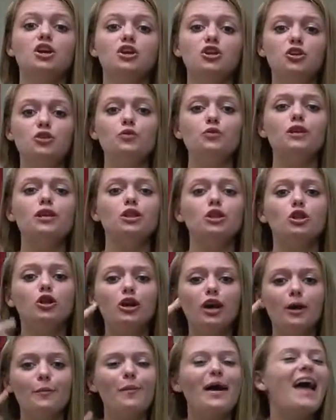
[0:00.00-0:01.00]
You can
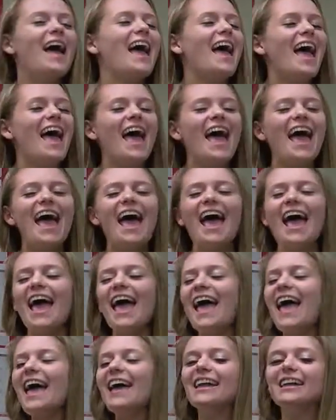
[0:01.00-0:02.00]
look up
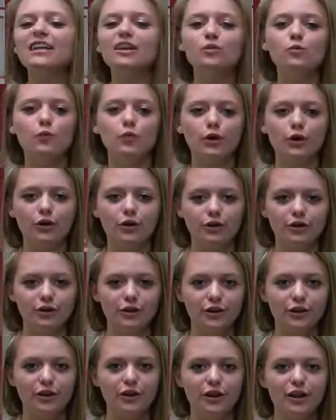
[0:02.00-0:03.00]
any word
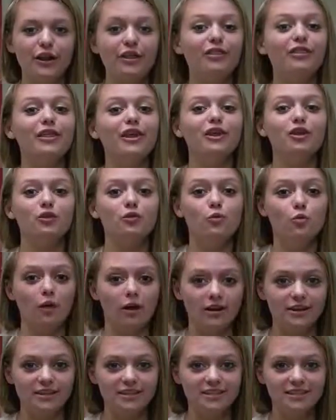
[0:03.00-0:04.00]
that you
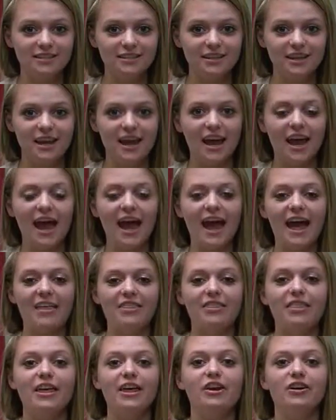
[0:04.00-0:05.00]
want,
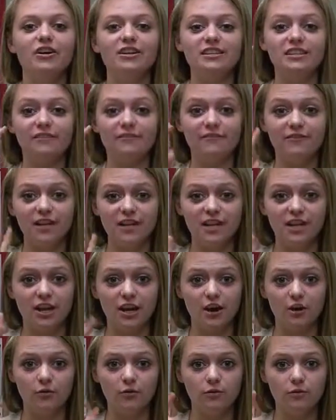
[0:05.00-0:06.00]
and there is a
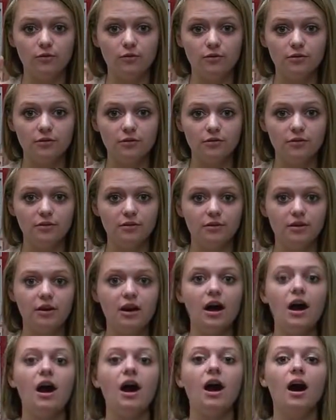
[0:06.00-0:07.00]
video
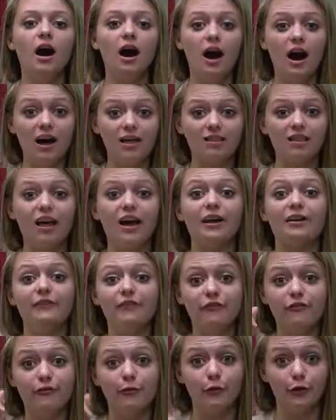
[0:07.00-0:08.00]
online
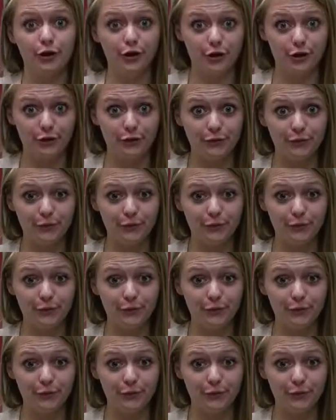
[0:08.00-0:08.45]
for you.